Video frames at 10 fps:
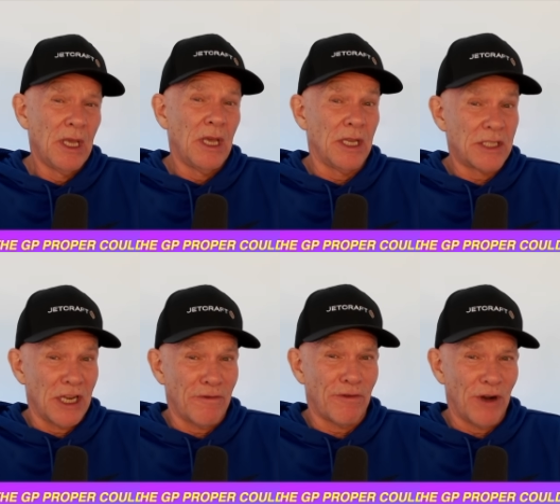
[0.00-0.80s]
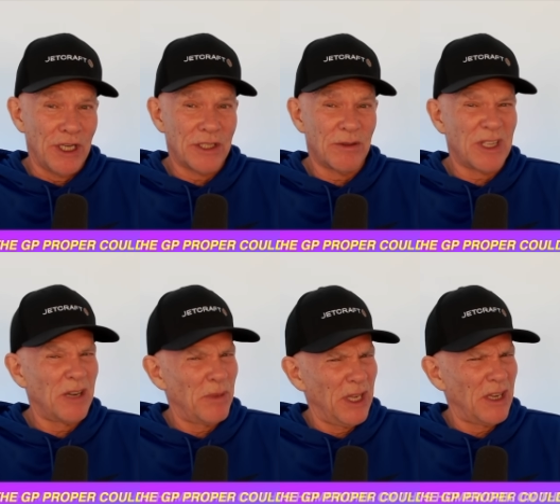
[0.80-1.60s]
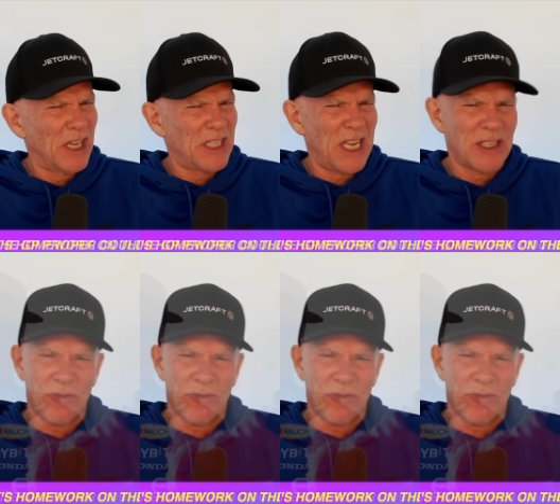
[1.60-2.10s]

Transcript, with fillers: a tough race. It's going to be a, a tense